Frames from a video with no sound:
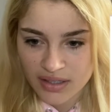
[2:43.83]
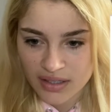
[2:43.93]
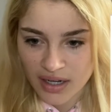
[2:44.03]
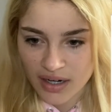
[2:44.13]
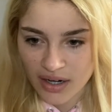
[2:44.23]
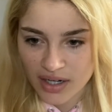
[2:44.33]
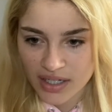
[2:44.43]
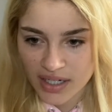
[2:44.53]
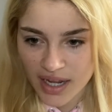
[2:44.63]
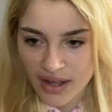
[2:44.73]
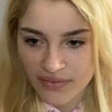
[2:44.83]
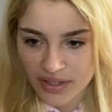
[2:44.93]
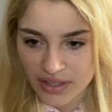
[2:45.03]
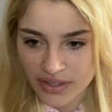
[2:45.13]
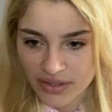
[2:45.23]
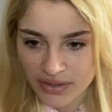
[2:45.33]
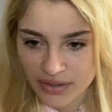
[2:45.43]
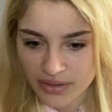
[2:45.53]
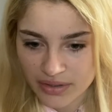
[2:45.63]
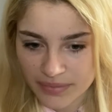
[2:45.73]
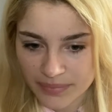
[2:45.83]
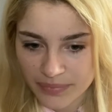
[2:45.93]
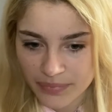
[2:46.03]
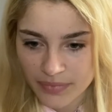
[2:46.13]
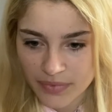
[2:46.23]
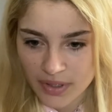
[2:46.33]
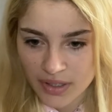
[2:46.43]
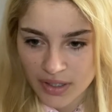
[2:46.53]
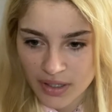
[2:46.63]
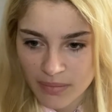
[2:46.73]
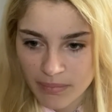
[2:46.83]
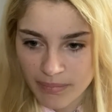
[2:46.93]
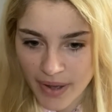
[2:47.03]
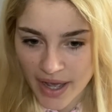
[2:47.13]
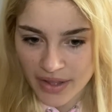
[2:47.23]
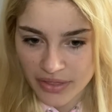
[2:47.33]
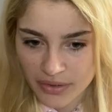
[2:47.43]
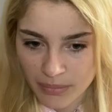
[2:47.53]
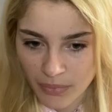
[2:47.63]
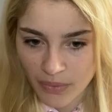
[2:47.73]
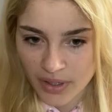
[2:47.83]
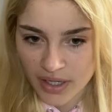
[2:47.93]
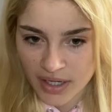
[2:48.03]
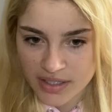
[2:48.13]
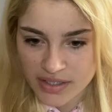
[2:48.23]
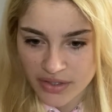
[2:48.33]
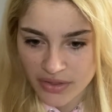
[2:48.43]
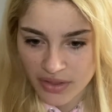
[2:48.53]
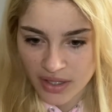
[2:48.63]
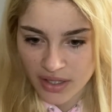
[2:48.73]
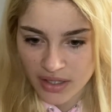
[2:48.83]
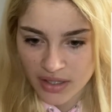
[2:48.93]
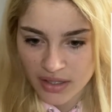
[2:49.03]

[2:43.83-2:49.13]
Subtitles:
I already have a little bathroom organizer thing.